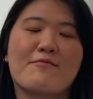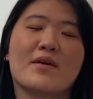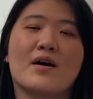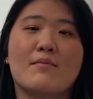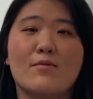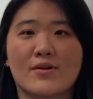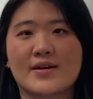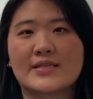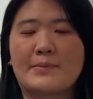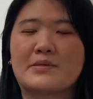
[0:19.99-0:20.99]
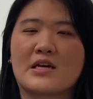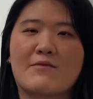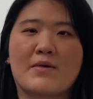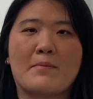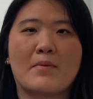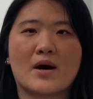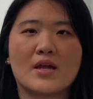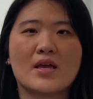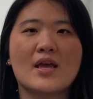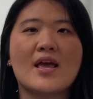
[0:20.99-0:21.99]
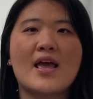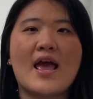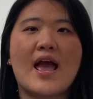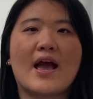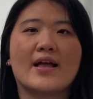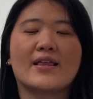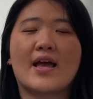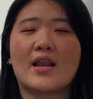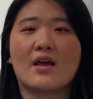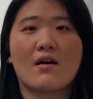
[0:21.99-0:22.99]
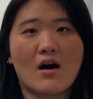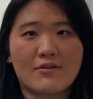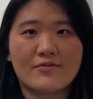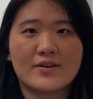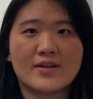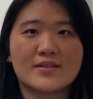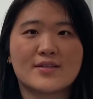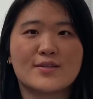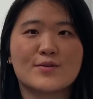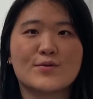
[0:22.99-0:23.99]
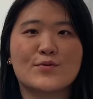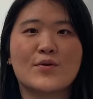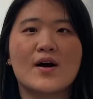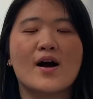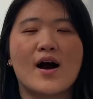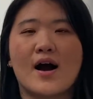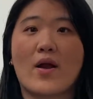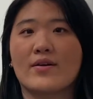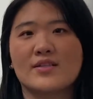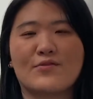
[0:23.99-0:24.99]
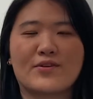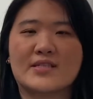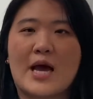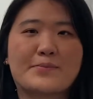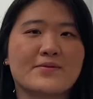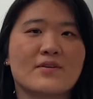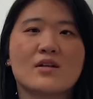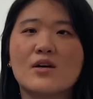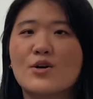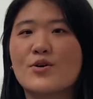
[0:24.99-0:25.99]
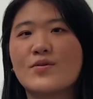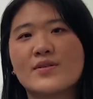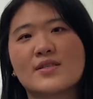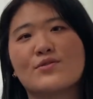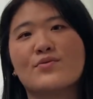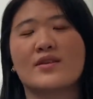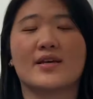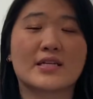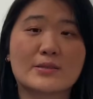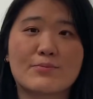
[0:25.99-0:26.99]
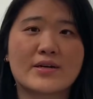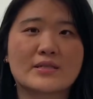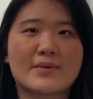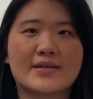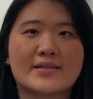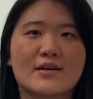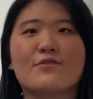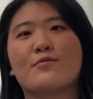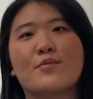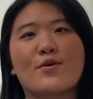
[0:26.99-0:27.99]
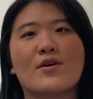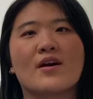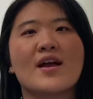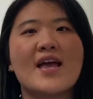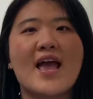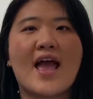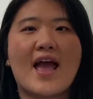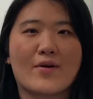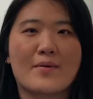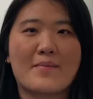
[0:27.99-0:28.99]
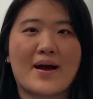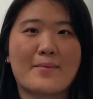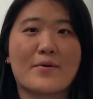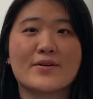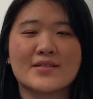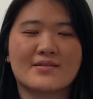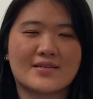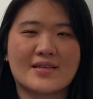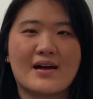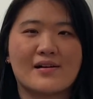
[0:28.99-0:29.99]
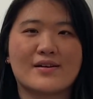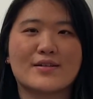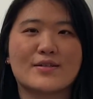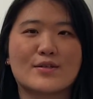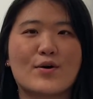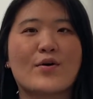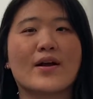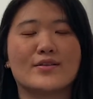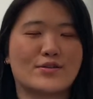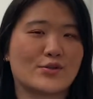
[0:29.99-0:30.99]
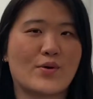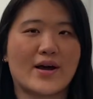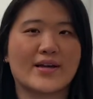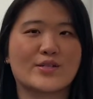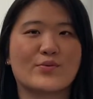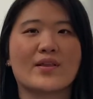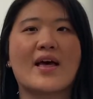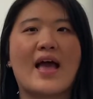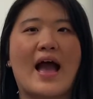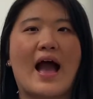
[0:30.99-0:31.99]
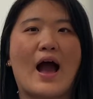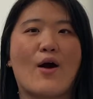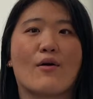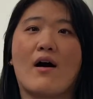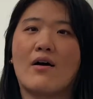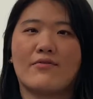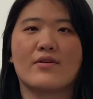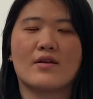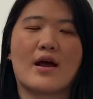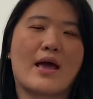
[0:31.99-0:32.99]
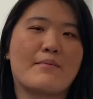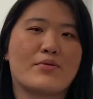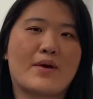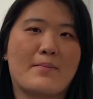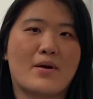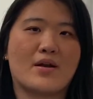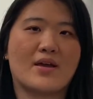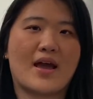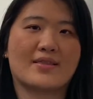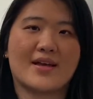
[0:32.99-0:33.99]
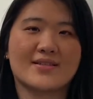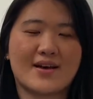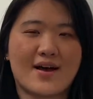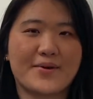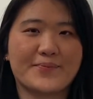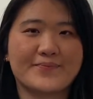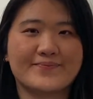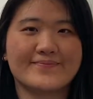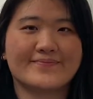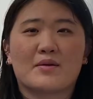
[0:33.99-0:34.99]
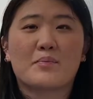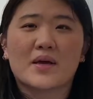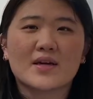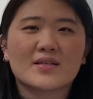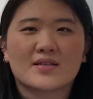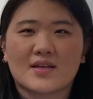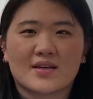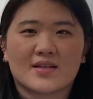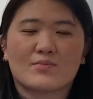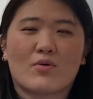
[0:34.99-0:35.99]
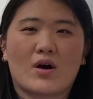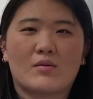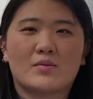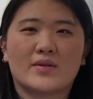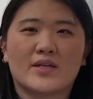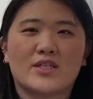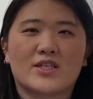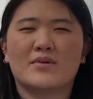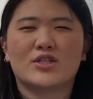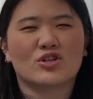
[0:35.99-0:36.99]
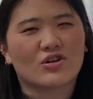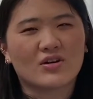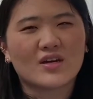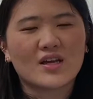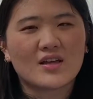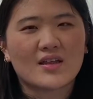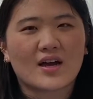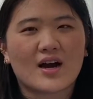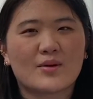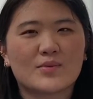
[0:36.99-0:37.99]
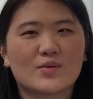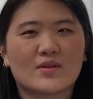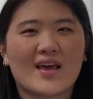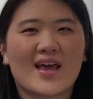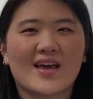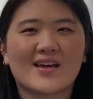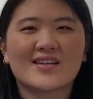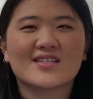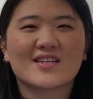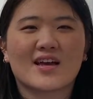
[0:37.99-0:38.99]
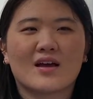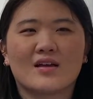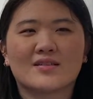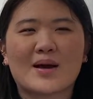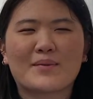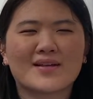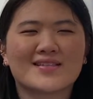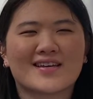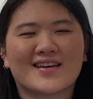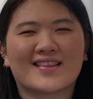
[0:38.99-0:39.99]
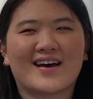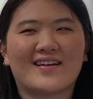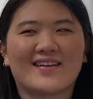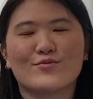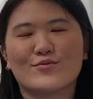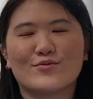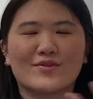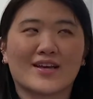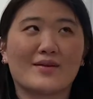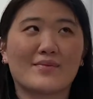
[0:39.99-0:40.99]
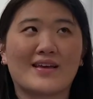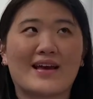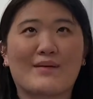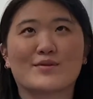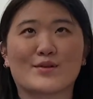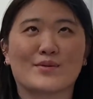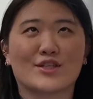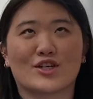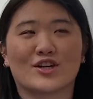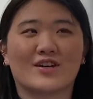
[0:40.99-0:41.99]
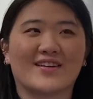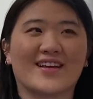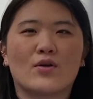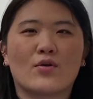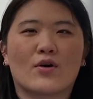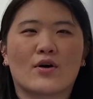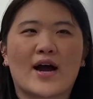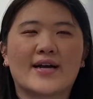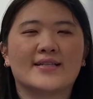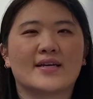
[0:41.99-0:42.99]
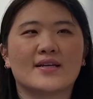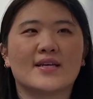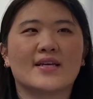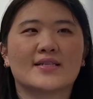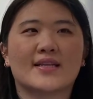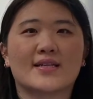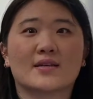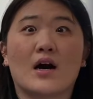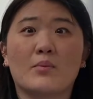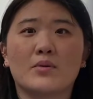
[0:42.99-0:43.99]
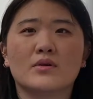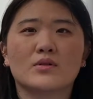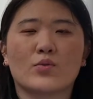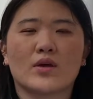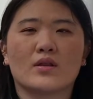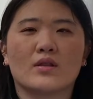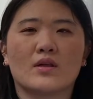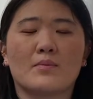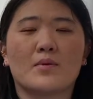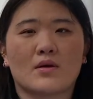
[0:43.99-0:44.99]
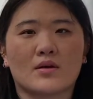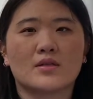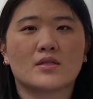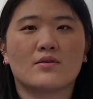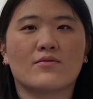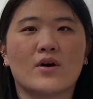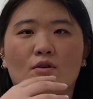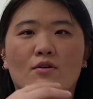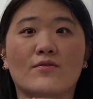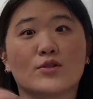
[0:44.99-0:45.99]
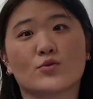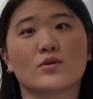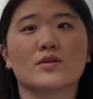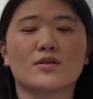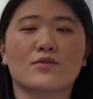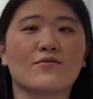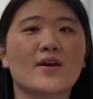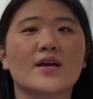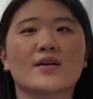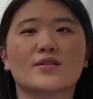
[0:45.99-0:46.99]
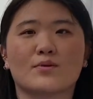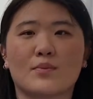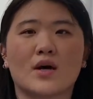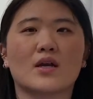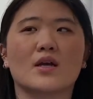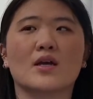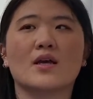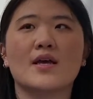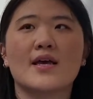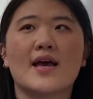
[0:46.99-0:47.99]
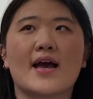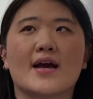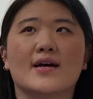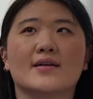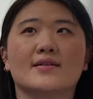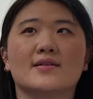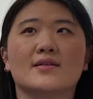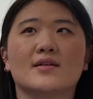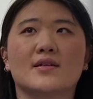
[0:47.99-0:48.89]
I've become more accepting of my body and gaining confidence to wear different types of clothes, to really express myself more, where my personal style is so intertwined with how confident I am with my body at that time. The biggest thing is probably the maturity that comes with age. And I'm not saying that, ooh, look at me, I'm so mature. Your identity is less coupled with the appearance of your visuals, your face, your body. And